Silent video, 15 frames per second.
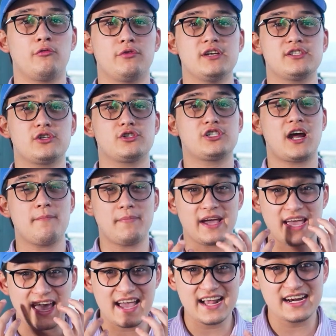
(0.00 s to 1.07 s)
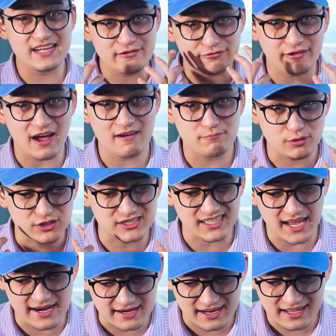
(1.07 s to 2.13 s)
research time by
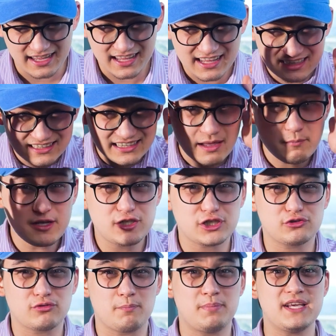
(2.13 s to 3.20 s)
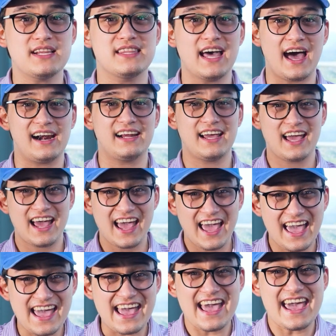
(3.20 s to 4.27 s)
85%. Let me just repeat that.
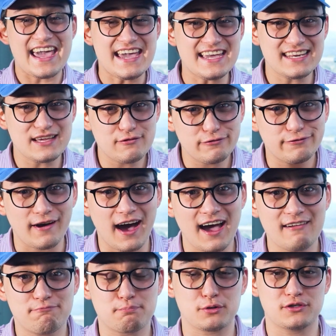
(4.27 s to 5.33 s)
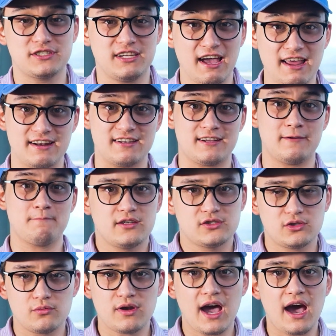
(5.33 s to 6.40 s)
85%.
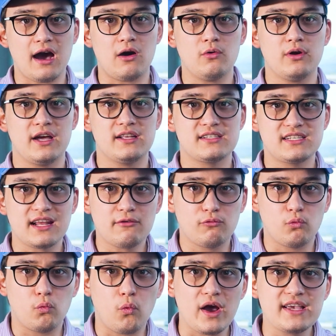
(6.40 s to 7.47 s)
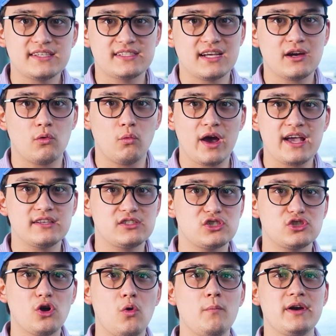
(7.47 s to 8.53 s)
So now, instead of wasting away
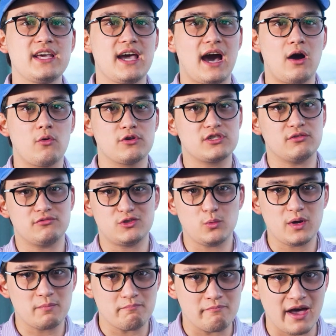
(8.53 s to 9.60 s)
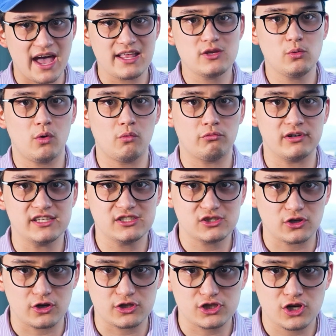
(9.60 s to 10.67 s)
so many hours of doing manual
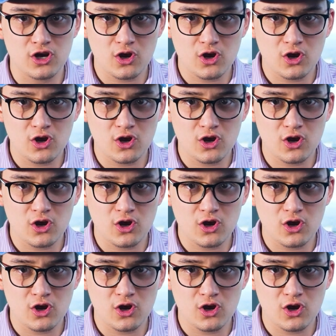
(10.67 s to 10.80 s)
research,